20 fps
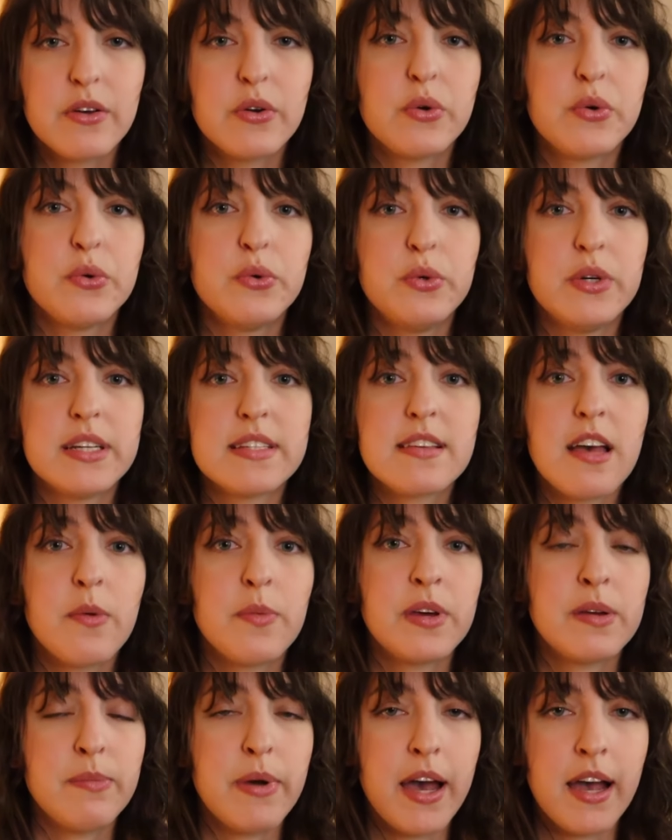who is
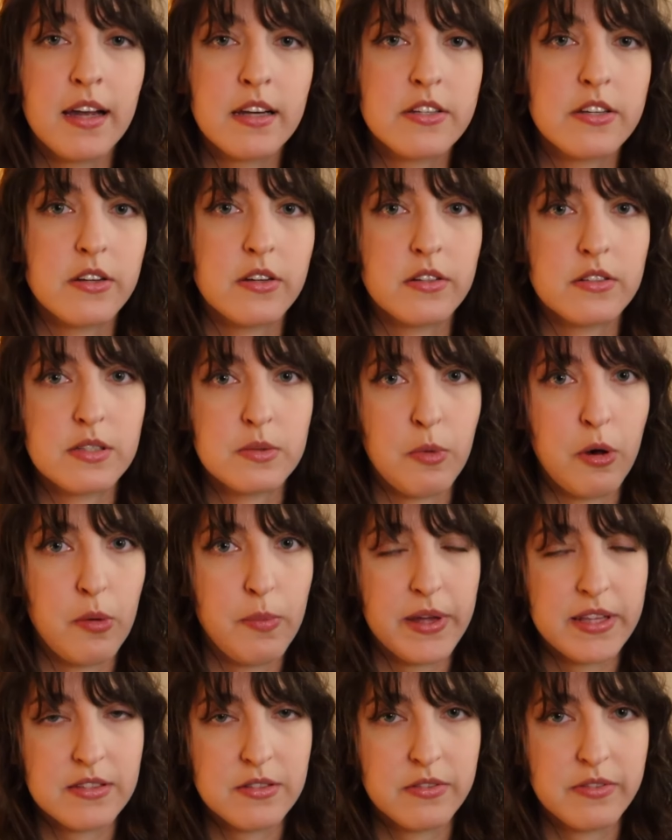coming back to her small
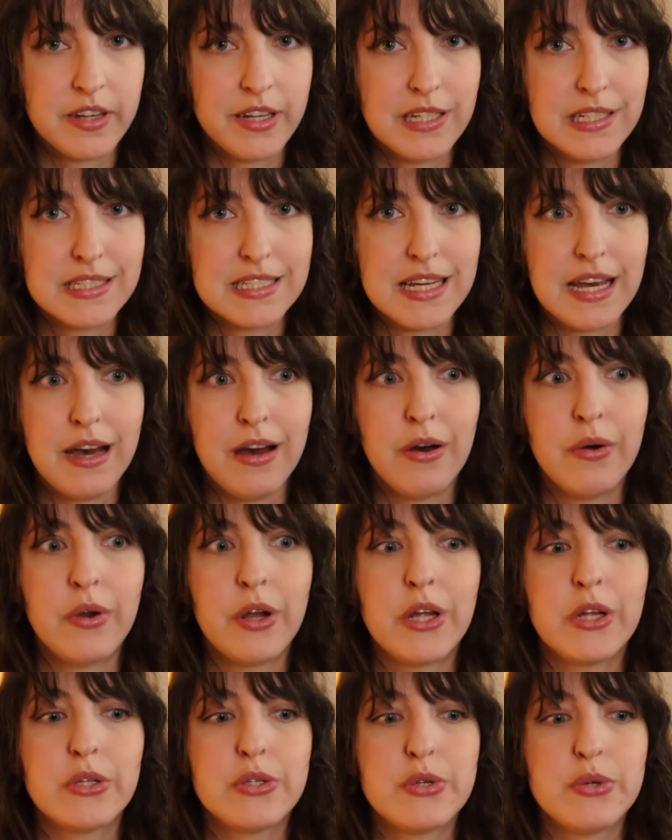Pennsylvania
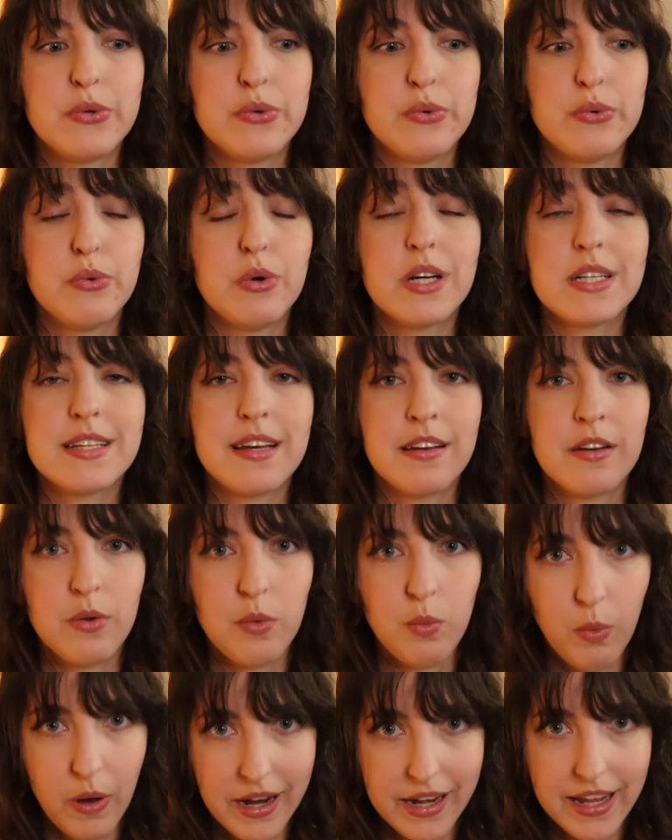town to attend a
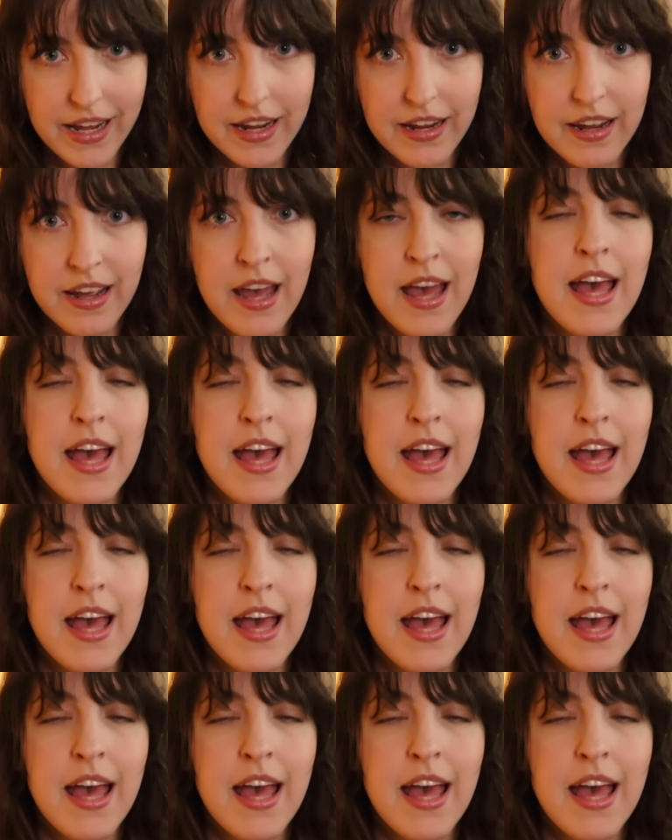wedding.